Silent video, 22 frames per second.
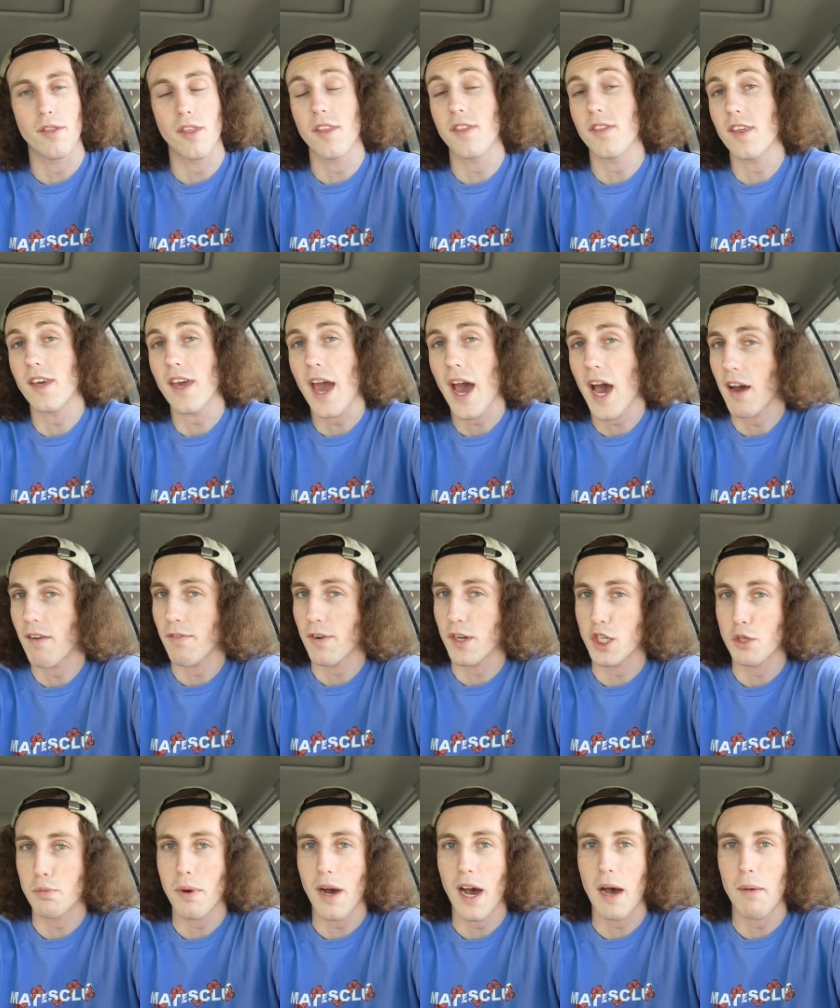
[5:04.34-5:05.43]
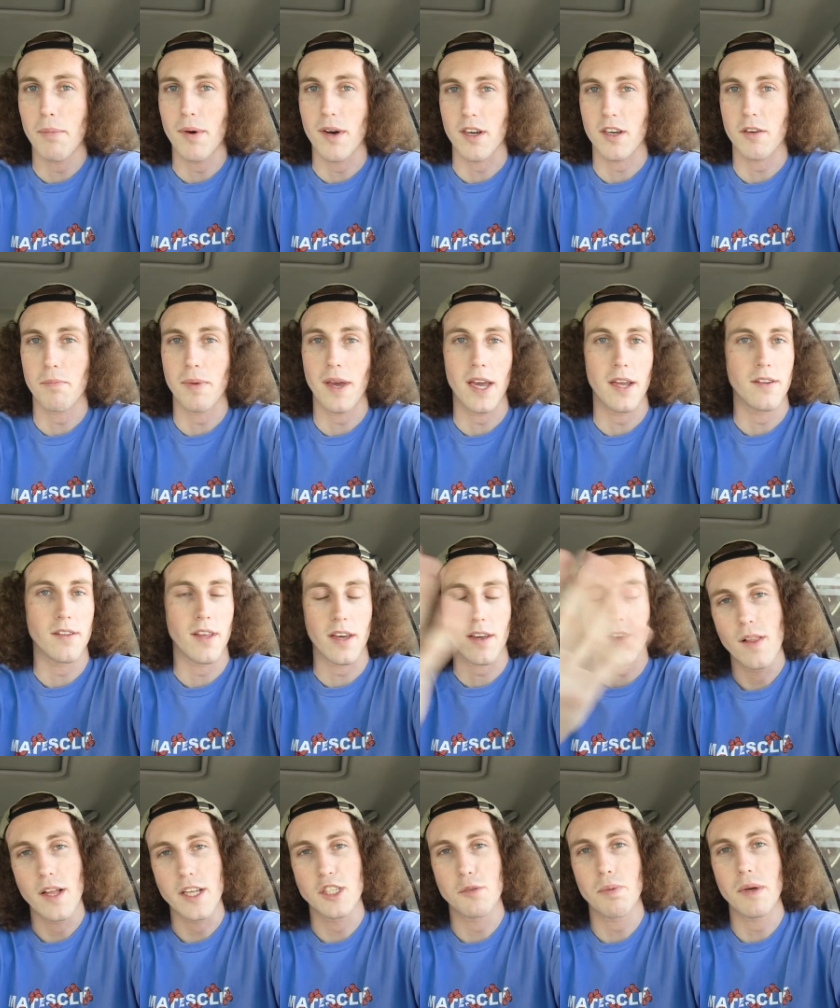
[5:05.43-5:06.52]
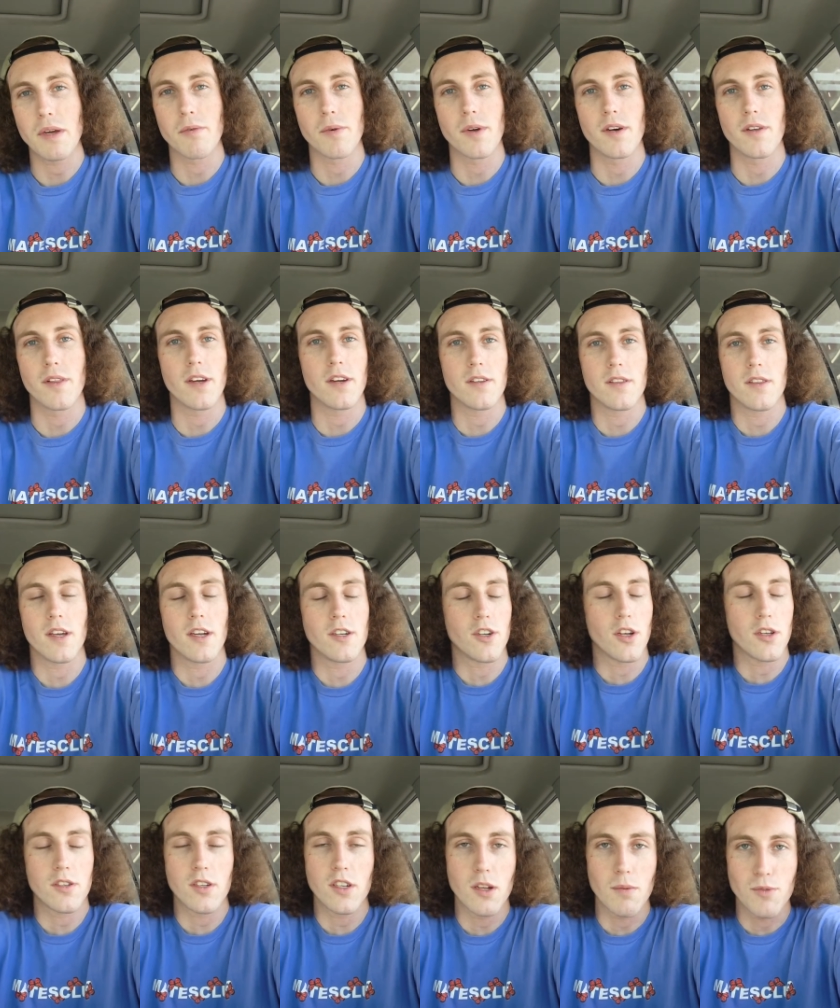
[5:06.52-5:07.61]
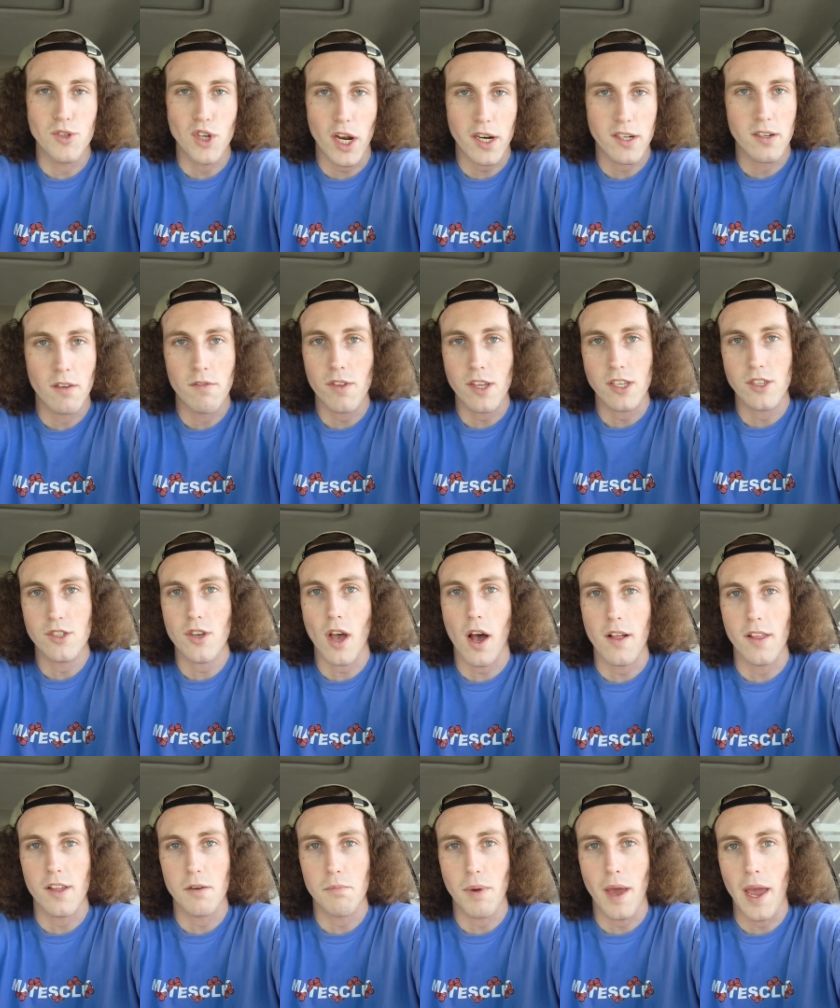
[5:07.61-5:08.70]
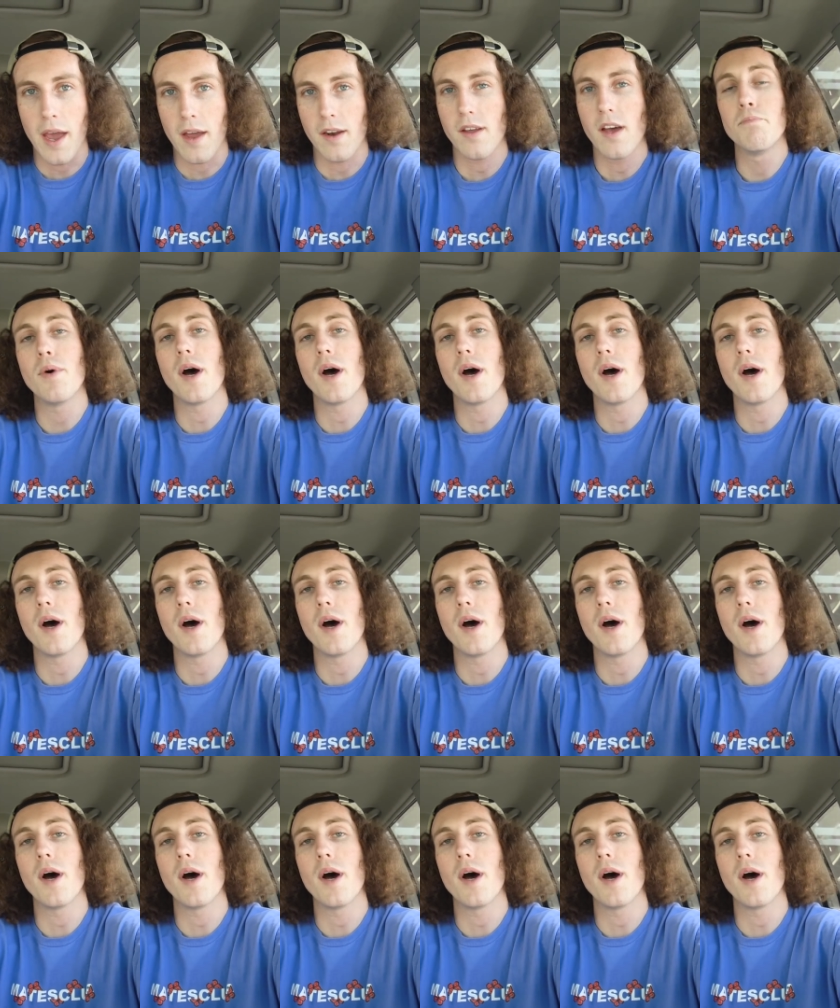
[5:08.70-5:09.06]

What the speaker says: than the average pop punk band. Like, let's be real, they're just an objectively solid band.